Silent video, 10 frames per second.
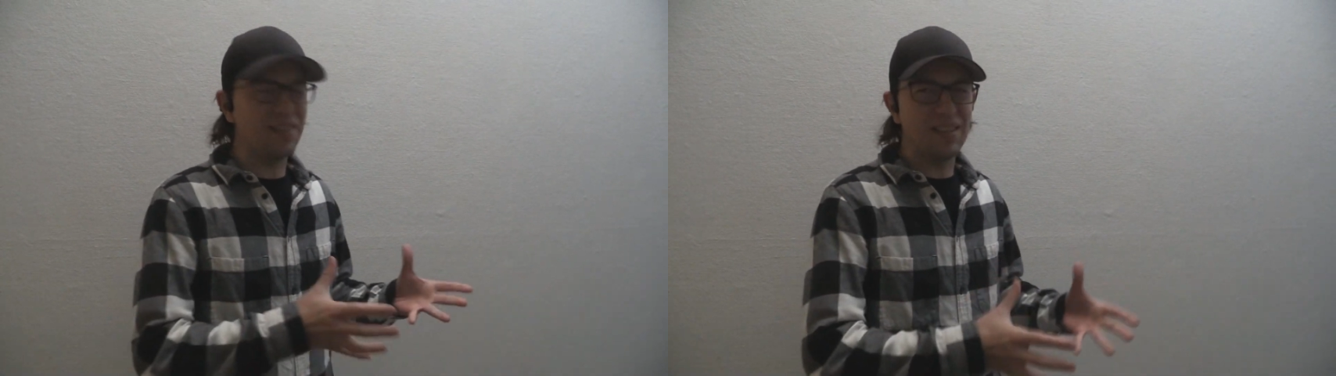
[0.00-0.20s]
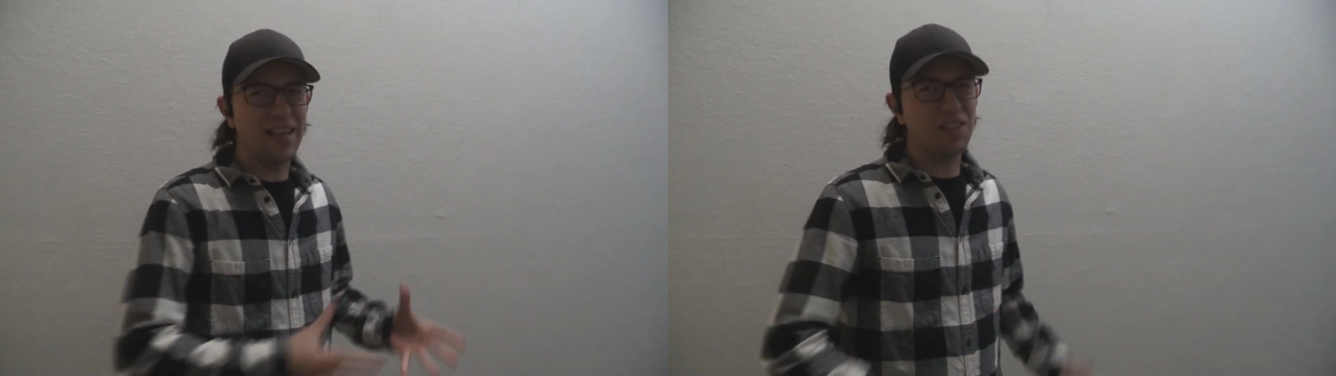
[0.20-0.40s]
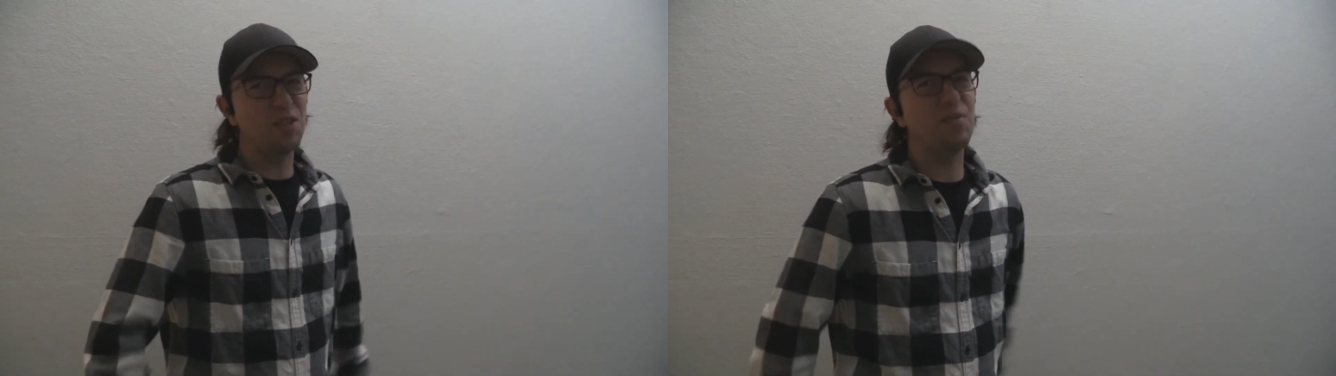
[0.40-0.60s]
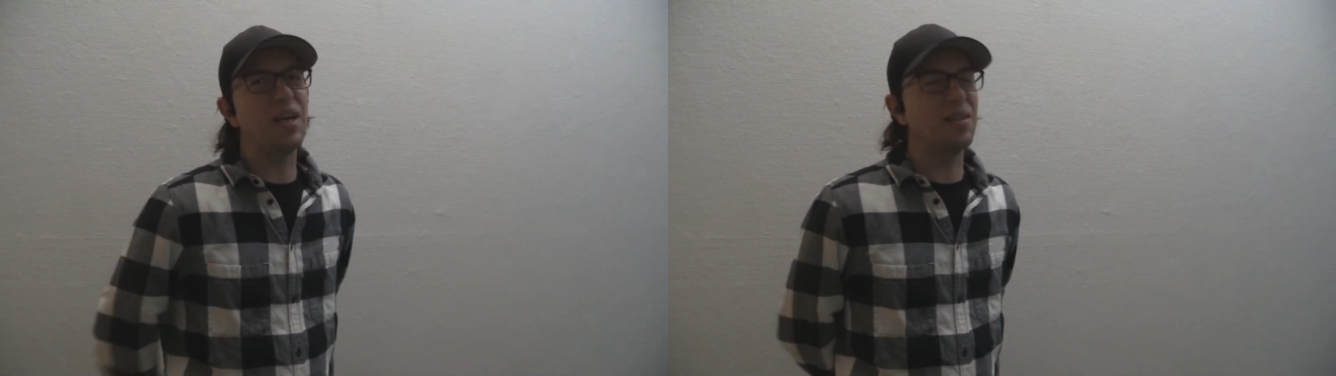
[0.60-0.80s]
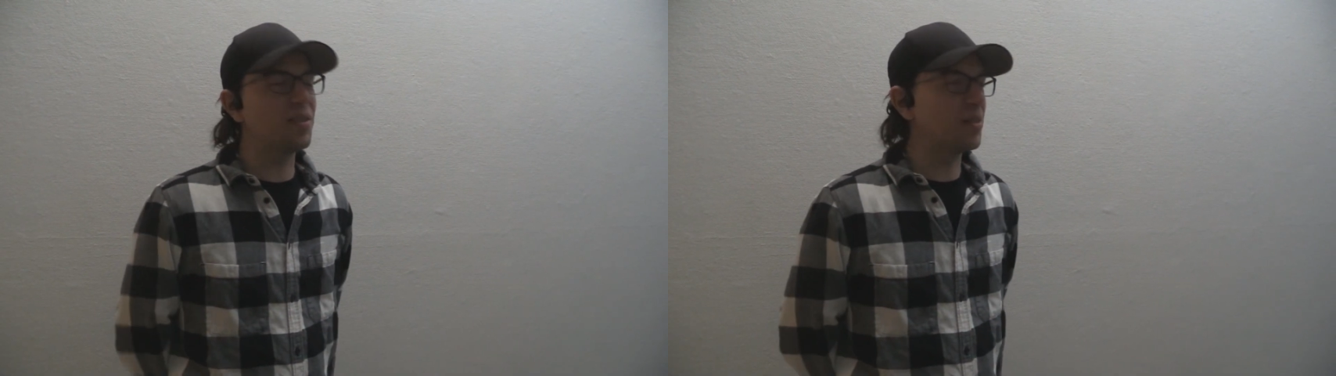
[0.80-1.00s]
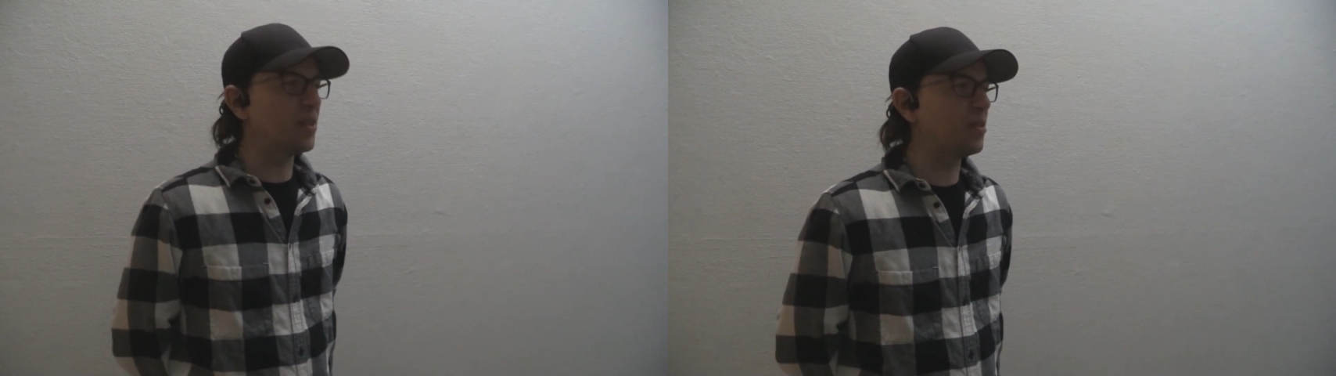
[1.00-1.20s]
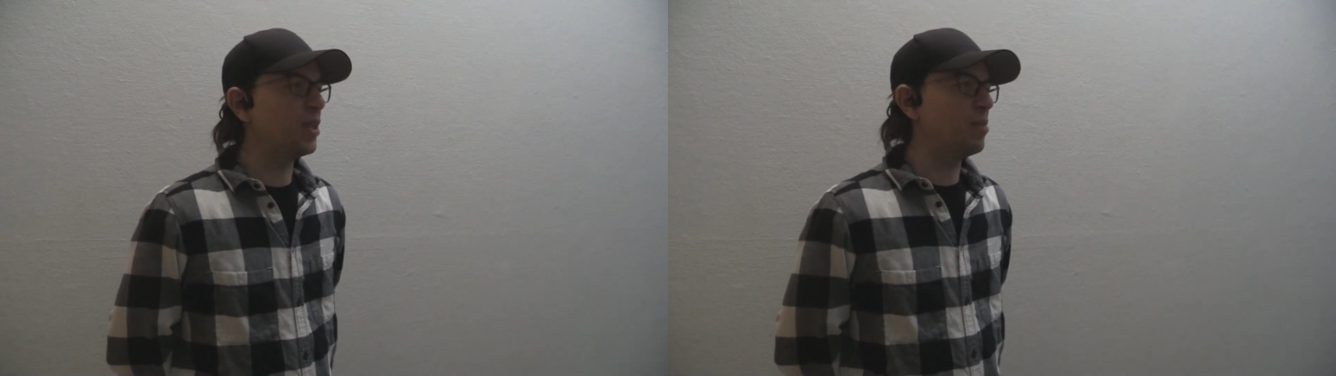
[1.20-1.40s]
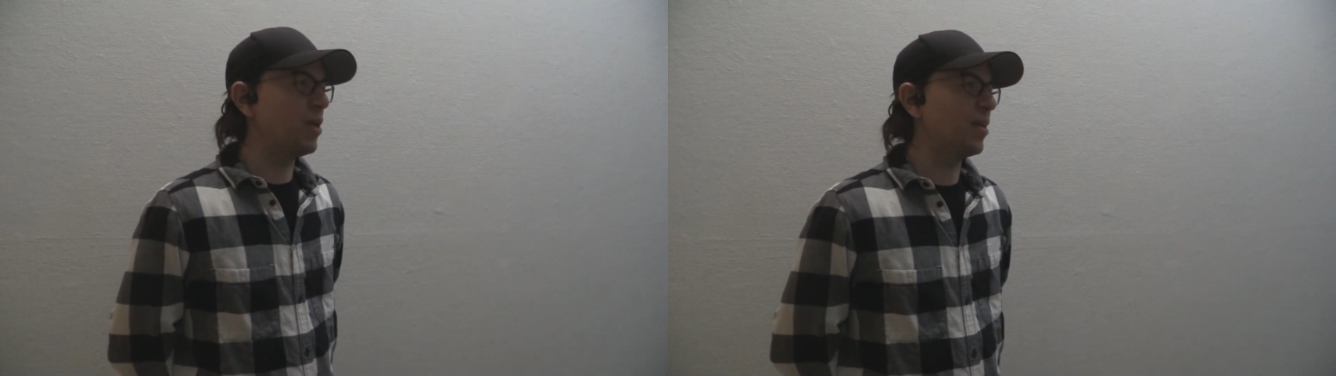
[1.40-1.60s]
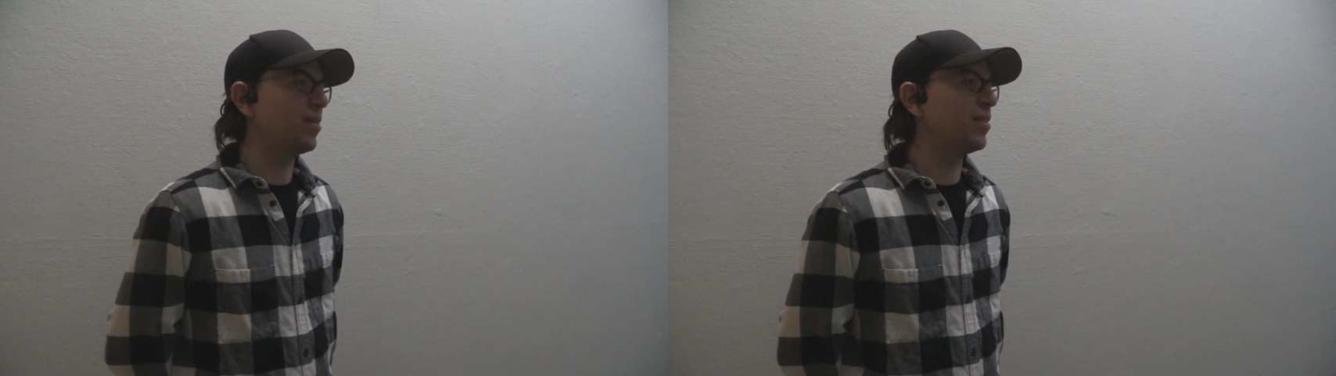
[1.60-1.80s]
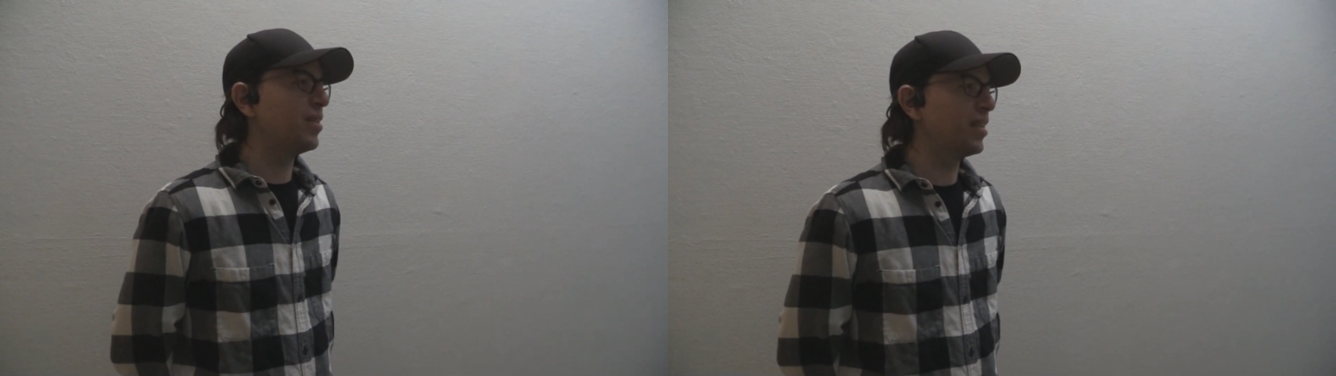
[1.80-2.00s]
the texture files for the 3D
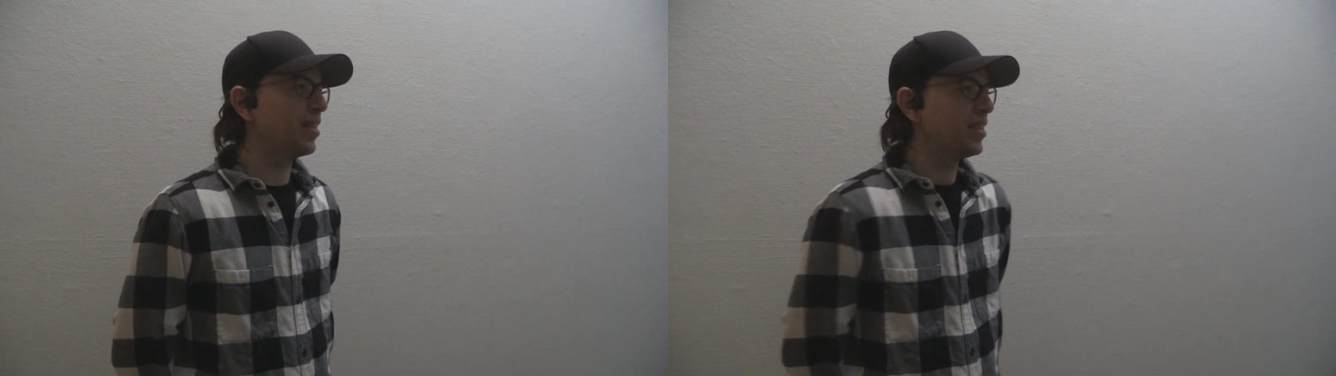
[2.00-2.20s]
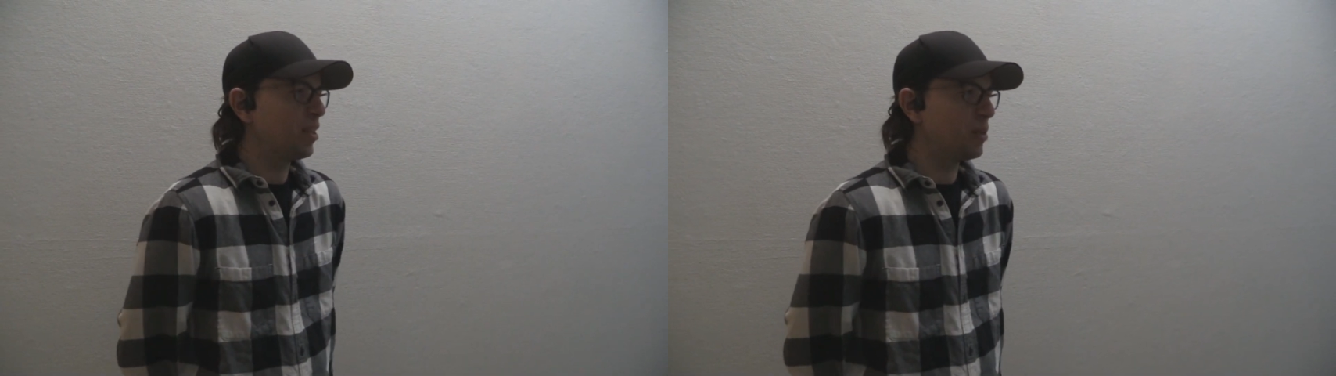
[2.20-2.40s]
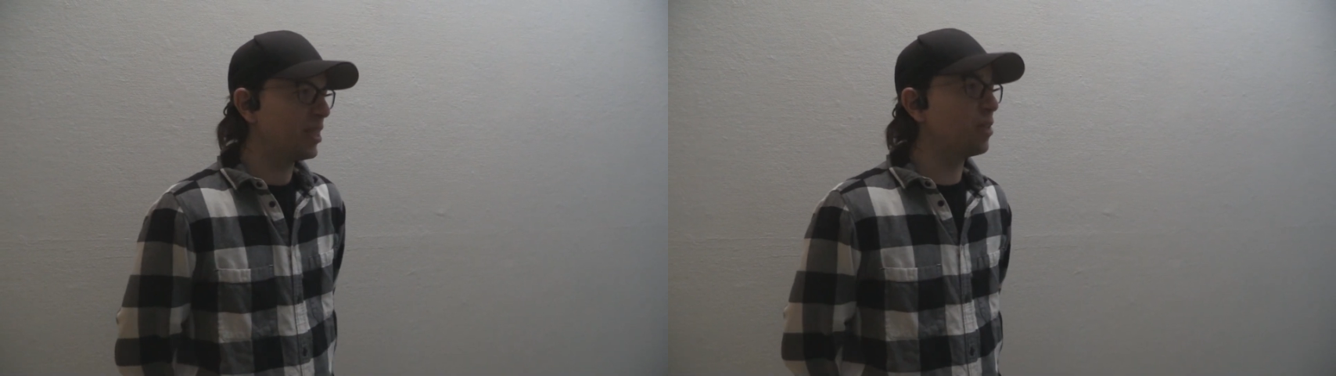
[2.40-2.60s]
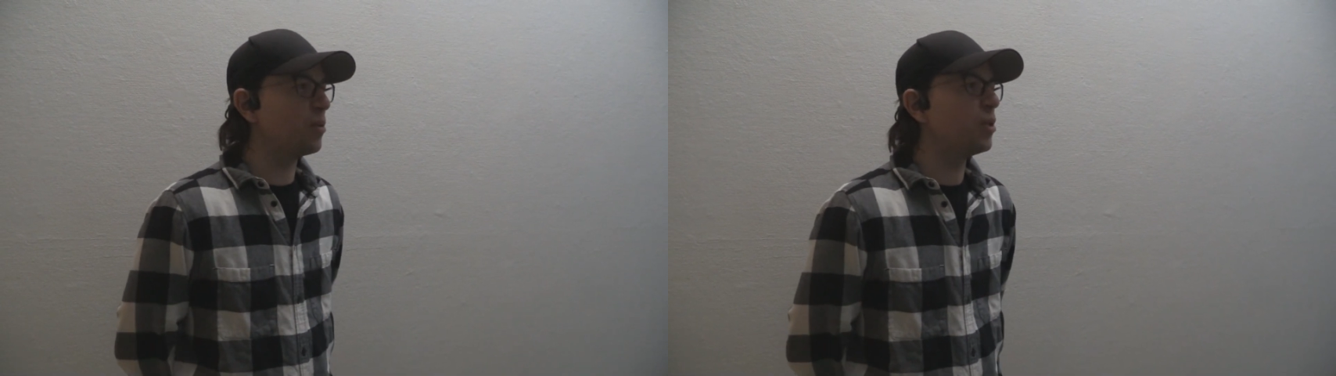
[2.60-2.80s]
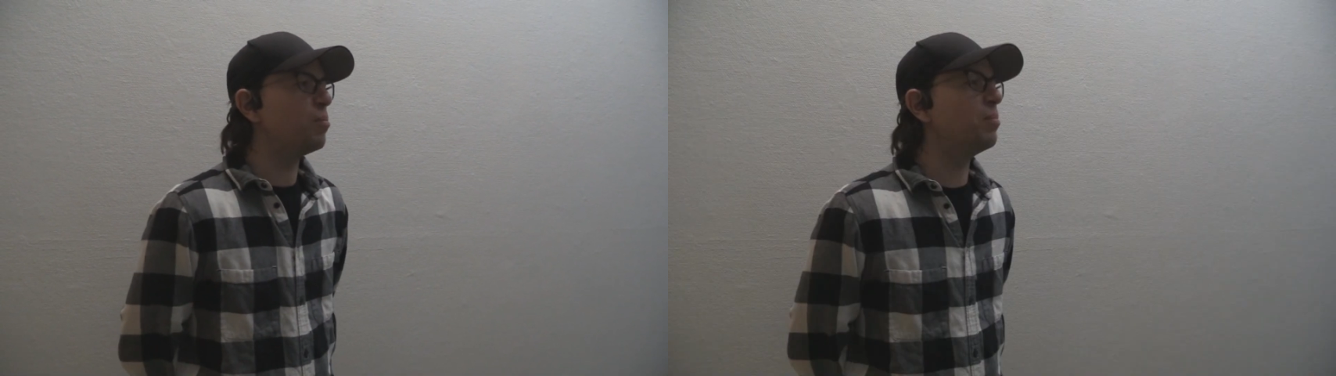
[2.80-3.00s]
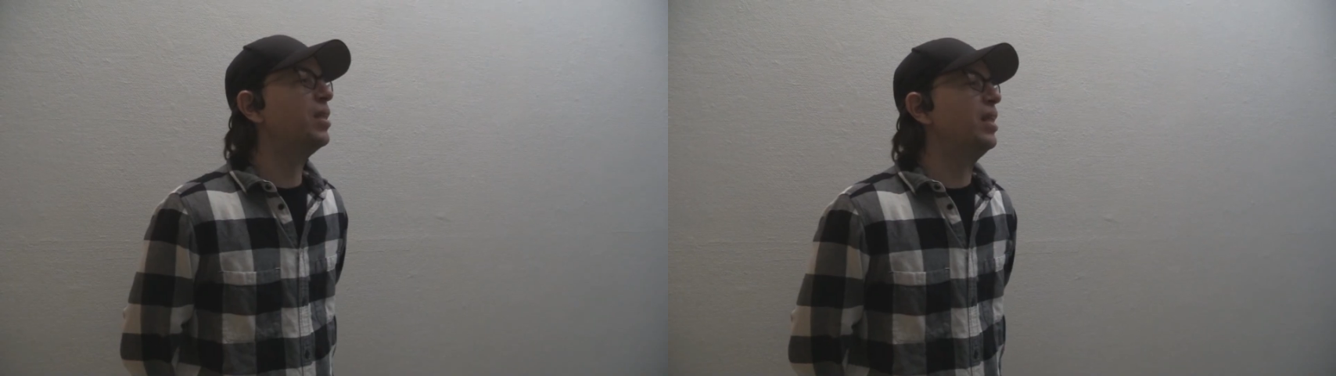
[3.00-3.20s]
model, because it was in the room.